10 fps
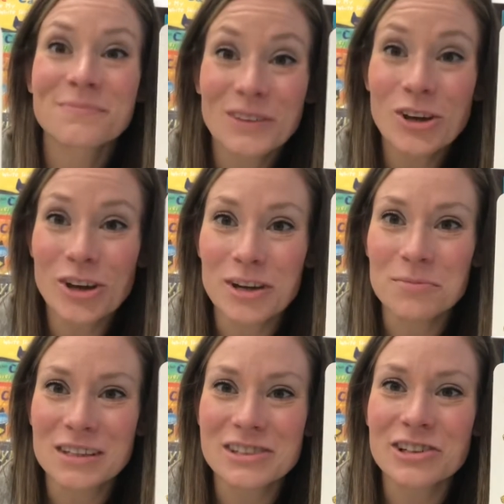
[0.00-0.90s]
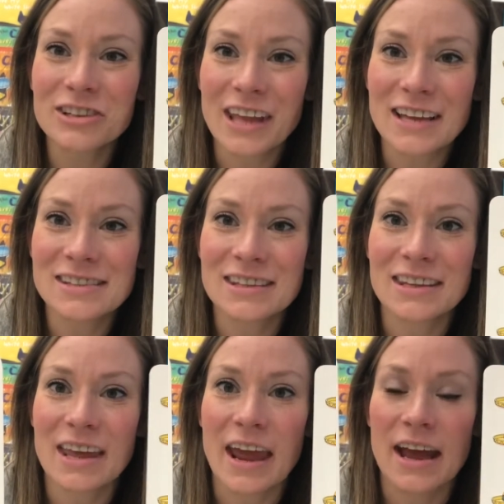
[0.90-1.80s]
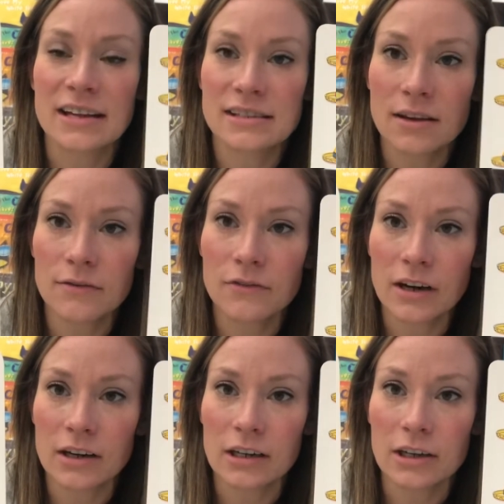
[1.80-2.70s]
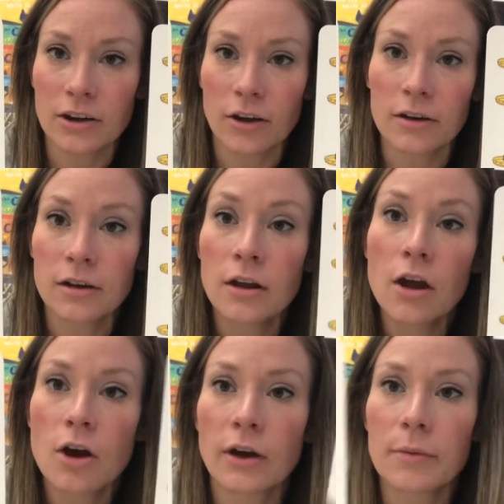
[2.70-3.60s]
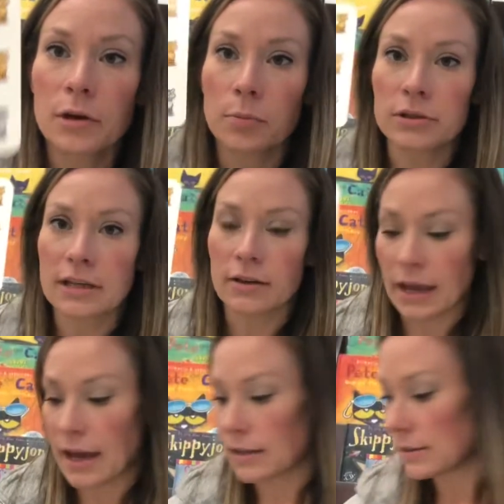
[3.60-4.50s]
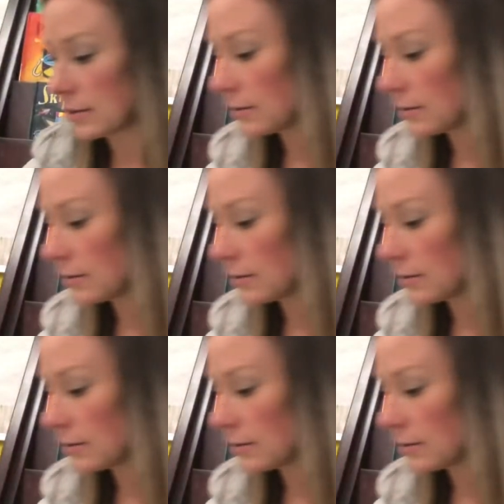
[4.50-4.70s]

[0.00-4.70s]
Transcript: Good. It means they're less than the hats. Very good. Okay, I'm going to put down the hats.